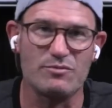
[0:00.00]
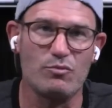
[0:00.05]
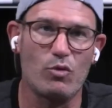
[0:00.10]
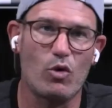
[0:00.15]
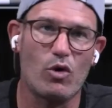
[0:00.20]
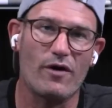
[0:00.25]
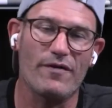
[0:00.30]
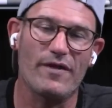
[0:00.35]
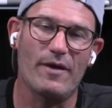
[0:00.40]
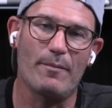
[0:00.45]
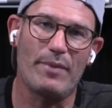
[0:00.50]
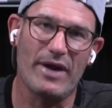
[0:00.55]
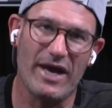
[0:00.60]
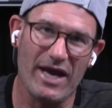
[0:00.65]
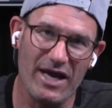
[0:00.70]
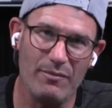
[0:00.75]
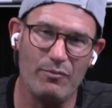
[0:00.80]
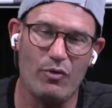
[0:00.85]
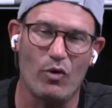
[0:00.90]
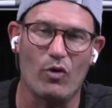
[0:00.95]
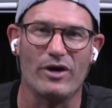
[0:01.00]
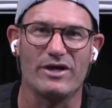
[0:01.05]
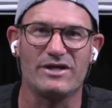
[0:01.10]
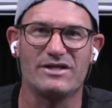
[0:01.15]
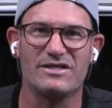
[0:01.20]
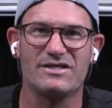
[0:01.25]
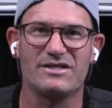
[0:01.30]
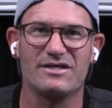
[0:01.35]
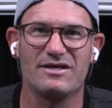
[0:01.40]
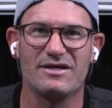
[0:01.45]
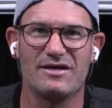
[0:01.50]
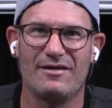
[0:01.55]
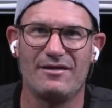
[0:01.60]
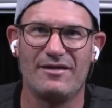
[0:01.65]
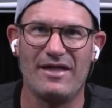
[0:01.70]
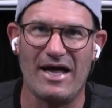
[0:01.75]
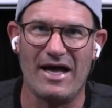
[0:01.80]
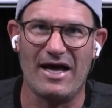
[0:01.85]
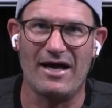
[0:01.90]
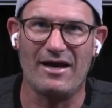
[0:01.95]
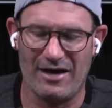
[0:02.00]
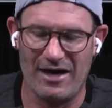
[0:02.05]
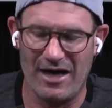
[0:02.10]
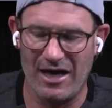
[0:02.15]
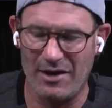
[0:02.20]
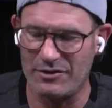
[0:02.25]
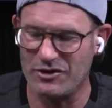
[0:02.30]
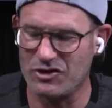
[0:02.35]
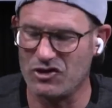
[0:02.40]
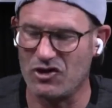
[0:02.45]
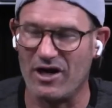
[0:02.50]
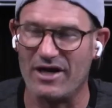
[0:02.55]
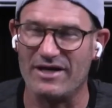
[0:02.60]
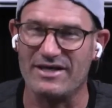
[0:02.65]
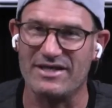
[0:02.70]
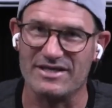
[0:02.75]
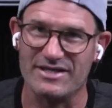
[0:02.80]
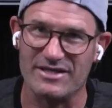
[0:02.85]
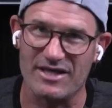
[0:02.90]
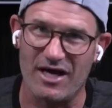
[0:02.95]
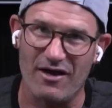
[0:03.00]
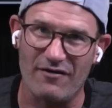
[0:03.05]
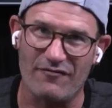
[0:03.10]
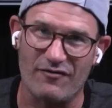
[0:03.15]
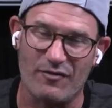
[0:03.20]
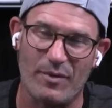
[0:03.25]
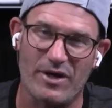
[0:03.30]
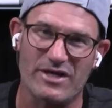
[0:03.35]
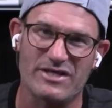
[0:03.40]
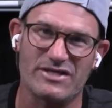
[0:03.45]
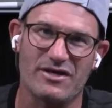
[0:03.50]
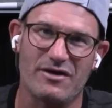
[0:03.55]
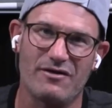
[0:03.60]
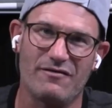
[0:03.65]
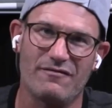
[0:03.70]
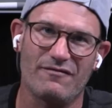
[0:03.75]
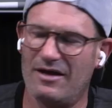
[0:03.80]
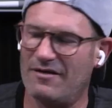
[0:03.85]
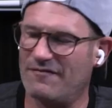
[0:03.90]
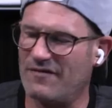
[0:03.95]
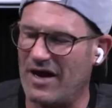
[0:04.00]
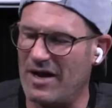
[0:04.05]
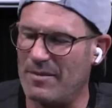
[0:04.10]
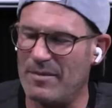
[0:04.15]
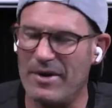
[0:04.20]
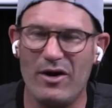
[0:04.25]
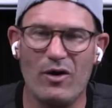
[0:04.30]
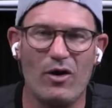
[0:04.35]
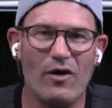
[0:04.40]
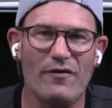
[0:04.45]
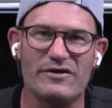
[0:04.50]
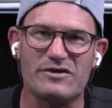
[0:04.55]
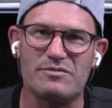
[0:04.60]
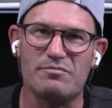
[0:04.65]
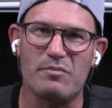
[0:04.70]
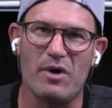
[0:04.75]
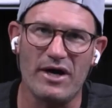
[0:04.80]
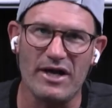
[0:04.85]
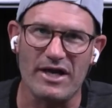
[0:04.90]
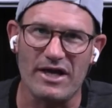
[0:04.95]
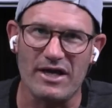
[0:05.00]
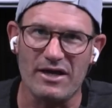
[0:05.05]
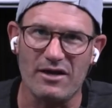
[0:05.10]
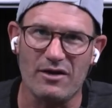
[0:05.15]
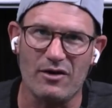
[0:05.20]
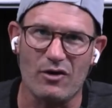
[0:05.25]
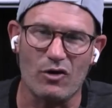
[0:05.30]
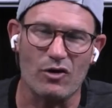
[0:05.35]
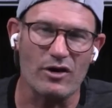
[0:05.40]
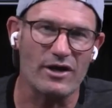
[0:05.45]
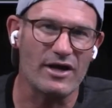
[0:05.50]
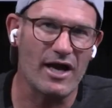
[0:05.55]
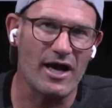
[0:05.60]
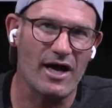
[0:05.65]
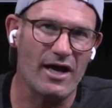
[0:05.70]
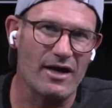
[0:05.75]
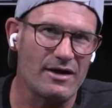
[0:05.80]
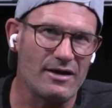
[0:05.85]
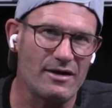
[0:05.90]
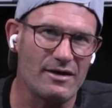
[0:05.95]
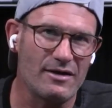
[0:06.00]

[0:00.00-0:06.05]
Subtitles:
more on the pain points that I was trying to solve for myself. If I made all this money early on